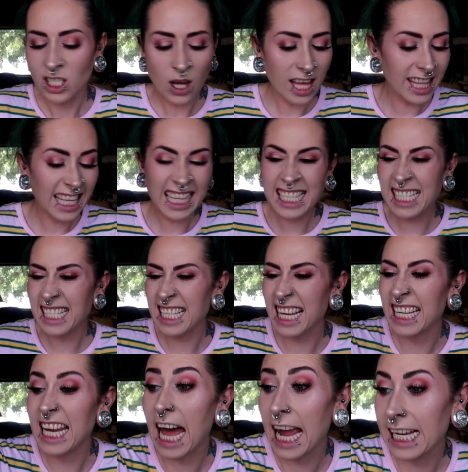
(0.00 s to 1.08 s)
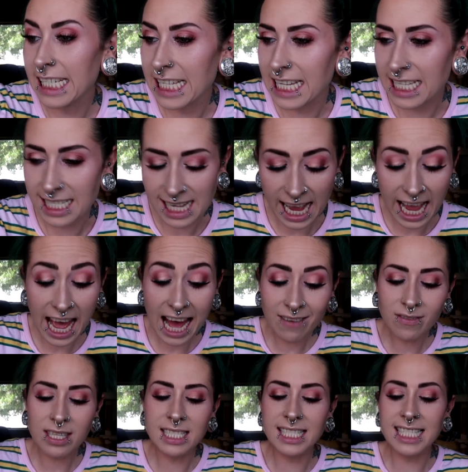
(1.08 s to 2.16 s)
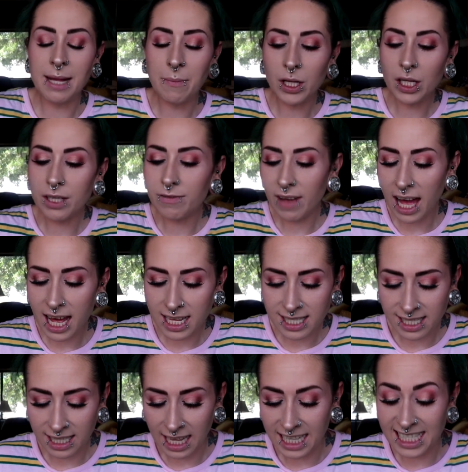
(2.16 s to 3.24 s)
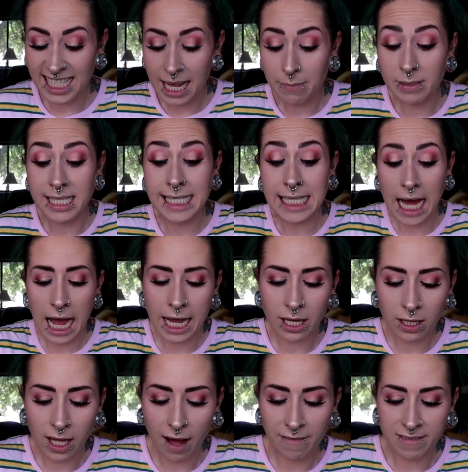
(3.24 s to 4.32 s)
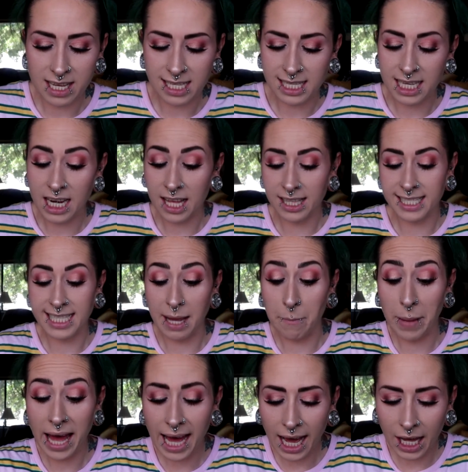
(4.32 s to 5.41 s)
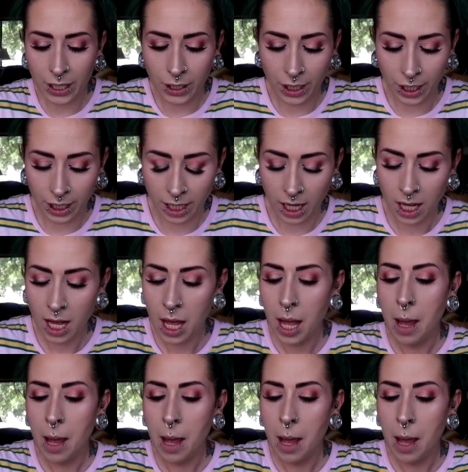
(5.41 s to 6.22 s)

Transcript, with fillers: so I think this is like 90s. I have a similar vest, like same style, obviously not the same pattern,